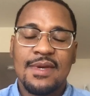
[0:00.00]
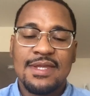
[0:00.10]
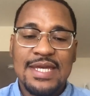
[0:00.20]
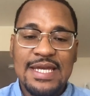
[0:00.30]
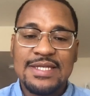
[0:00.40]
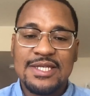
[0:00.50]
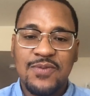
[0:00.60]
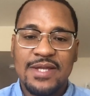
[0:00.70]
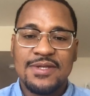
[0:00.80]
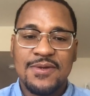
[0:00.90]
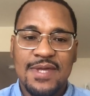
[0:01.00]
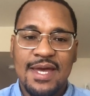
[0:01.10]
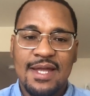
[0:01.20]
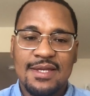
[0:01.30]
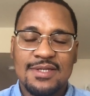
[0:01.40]
The easiest way to do
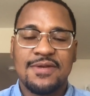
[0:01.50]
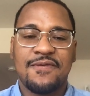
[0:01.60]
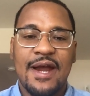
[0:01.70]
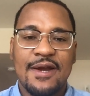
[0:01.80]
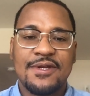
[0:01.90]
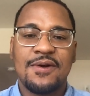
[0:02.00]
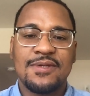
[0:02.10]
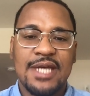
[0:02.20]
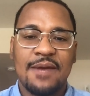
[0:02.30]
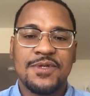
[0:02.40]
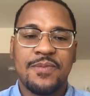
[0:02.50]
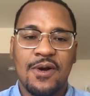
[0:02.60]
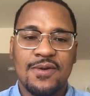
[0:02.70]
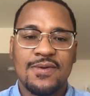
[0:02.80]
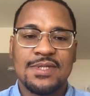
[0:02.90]
that is to fire known types of
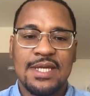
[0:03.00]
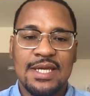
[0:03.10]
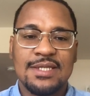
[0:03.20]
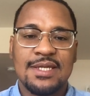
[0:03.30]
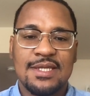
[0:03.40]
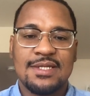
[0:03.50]
particles into the